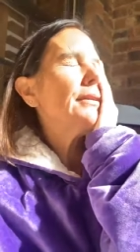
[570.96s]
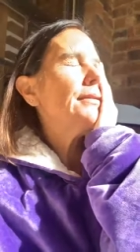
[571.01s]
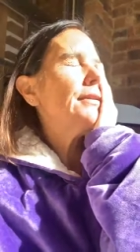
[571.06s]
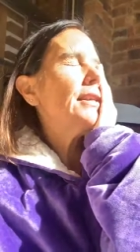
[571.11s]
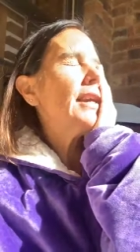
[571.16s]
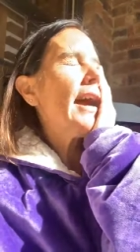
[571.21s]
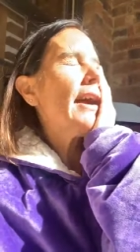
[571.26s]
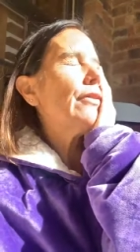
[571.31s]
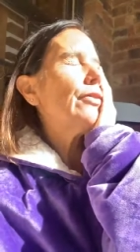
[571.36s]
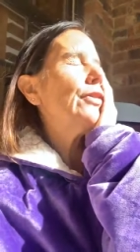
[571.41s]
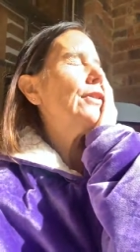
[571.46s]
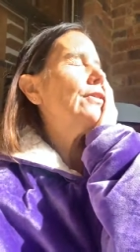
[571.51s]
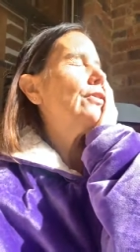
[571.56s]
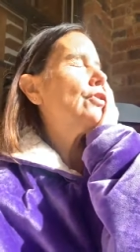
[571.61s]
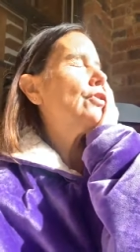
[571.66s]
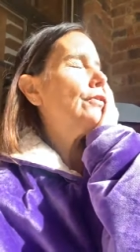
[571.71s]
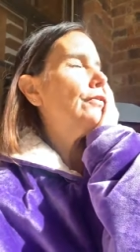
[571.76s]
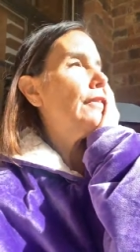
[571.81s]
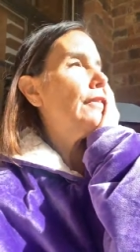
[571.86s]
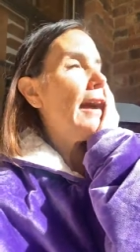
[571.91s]
and death and
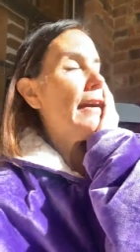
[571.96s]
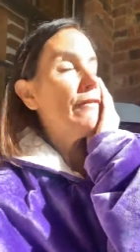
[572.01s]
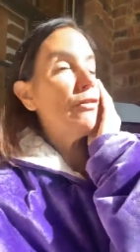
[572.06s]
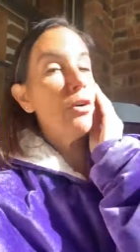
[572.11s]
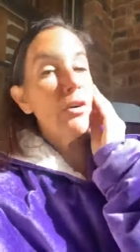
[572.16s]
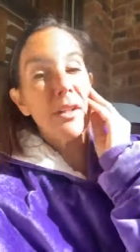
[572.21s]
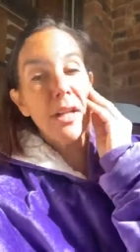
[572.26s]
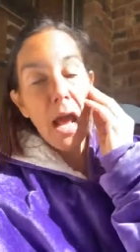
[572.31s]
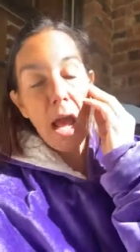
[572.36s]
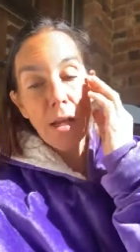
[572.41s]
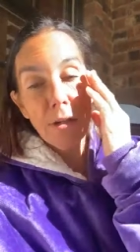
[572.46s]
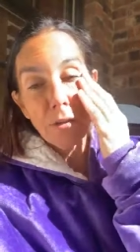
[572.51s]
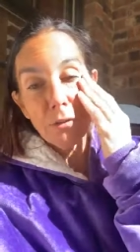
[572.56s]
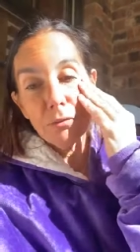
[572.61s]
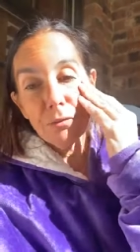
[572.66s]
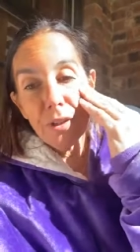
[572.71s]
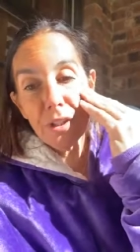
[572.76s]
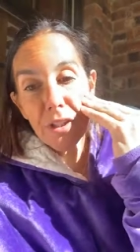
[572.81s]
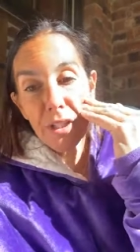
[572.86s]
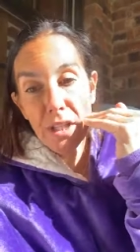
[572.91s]
survival, and I
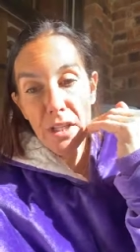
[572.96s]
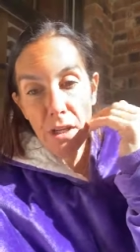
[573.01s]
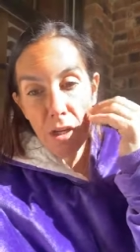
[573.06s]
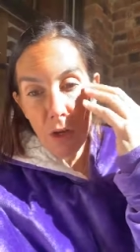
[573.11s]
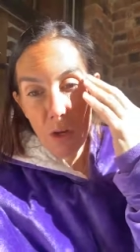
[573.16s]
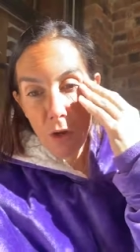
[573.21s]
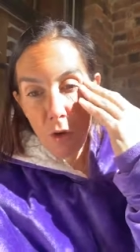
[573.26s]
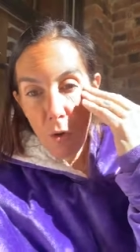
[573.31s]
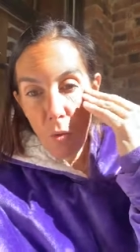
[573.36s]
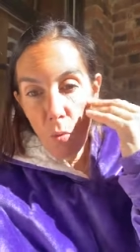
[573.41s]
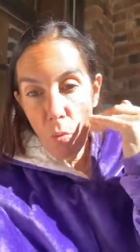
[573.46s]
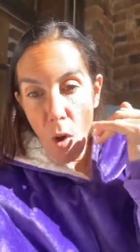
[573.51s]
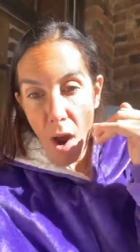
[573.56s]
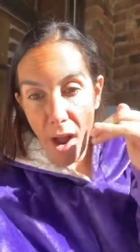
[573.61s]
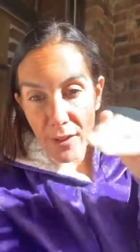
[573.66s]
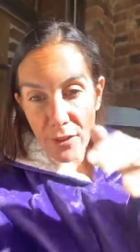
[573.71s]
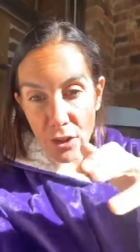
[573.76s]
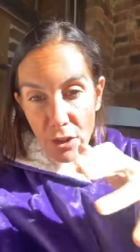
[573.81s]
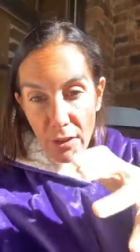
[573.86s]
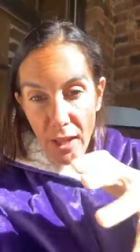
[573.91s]
don't really
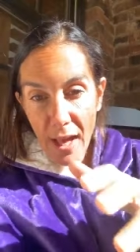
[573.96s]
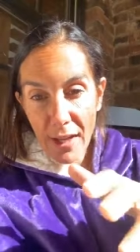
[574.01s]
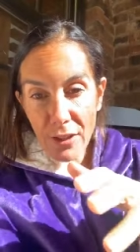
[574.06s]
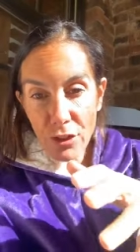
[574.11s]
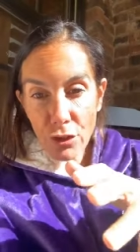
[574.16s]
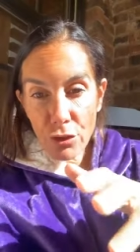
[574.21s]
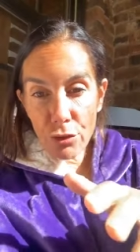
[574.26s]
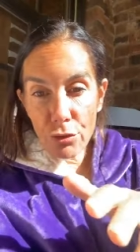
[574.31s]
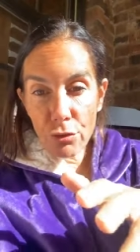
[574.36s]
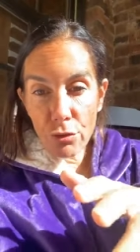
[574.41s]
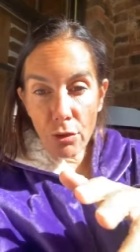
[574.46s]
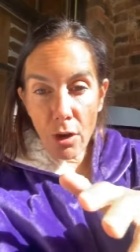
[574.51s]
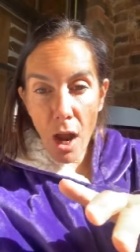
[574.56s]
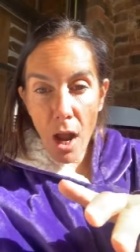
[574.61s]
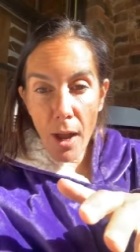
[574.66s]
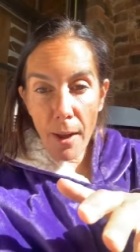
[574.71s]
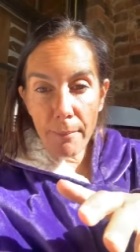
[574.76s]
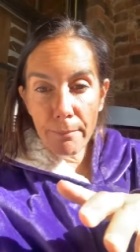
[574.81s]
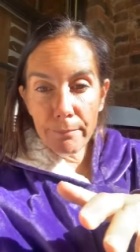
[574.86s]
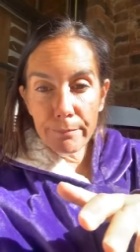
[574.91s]
watch a lot of true
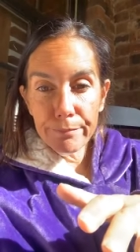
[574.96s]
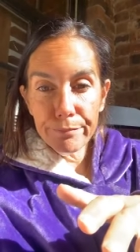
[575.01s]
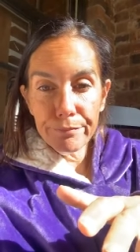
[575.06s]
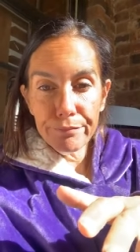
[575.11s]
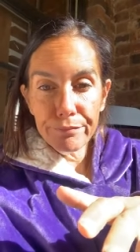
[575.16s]
crime.